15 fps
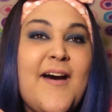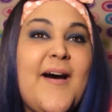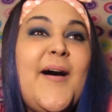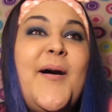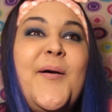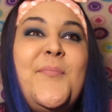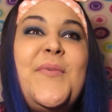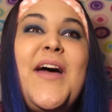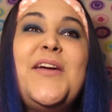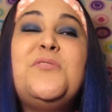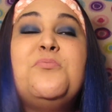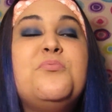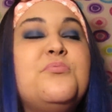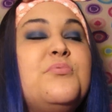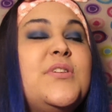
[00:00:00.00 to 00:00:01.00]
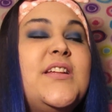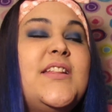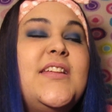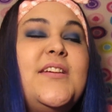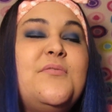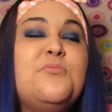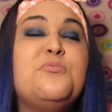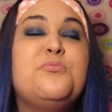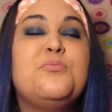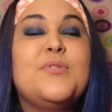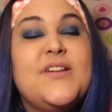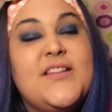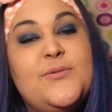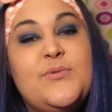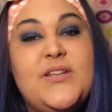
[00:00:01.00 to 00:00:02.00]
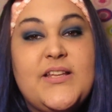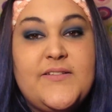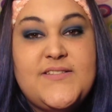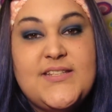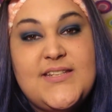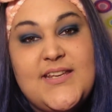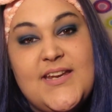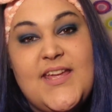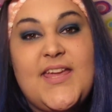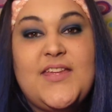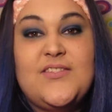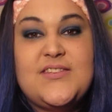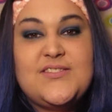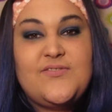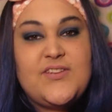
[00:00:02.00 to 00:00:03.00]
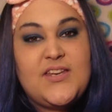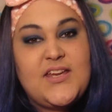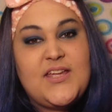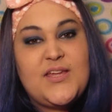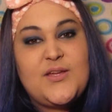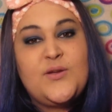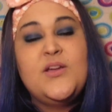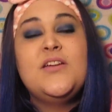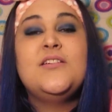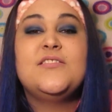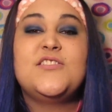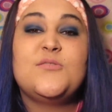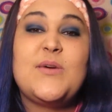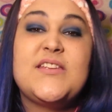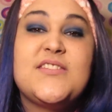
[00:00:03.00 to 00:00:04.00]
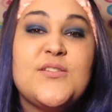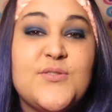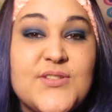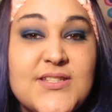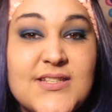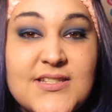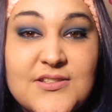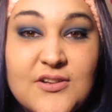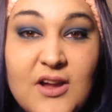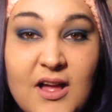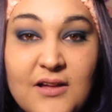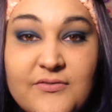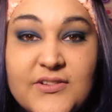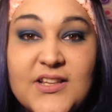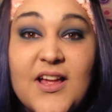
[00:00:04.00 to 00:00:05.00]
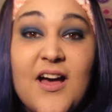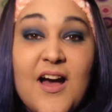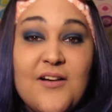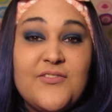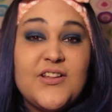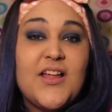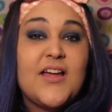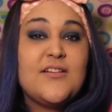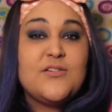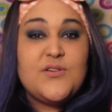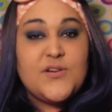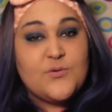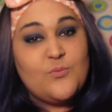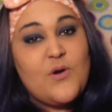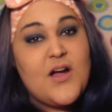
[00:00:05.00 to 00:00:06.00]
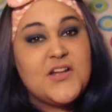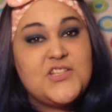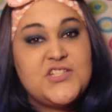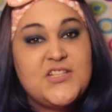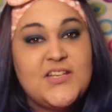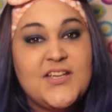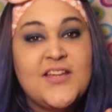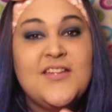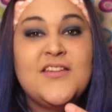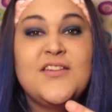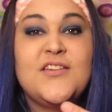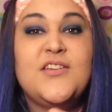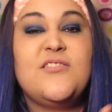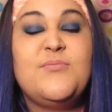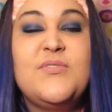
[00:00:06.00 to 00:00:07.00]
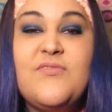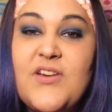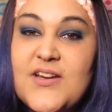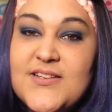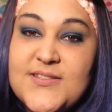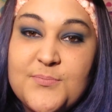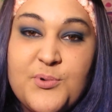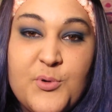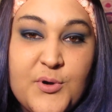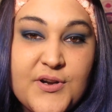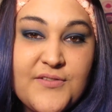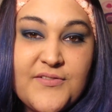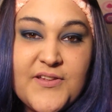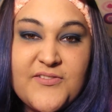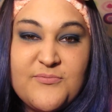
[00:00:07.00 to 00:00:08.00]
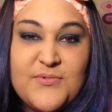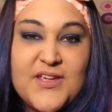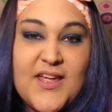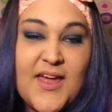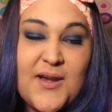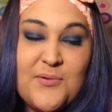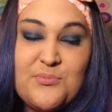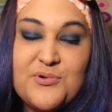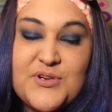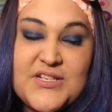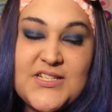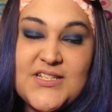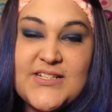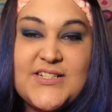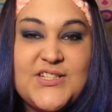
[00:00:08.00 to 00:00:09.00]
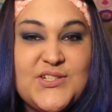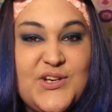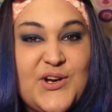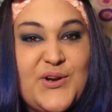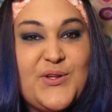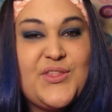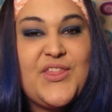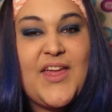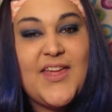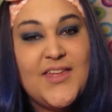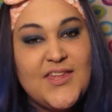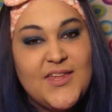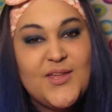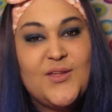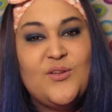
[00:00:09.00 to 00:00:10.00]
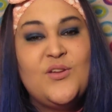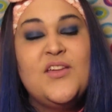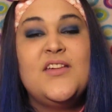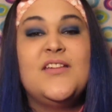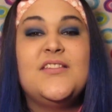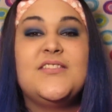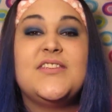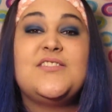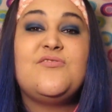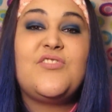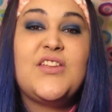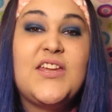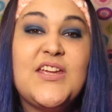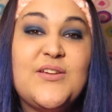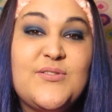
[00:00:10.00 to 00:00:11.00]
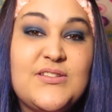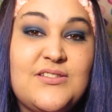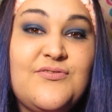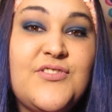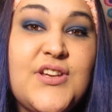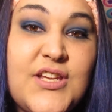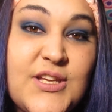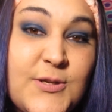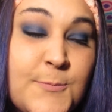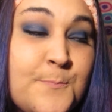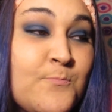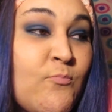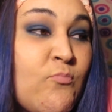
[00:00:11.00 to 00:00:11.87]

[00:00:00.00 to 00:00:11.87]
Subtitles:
I really would love to dedicate this video to my soul sister Havala. Havala, I know you're watching. You've been very supportive of me and I appreciate you, girl. Thank you. This video is for you.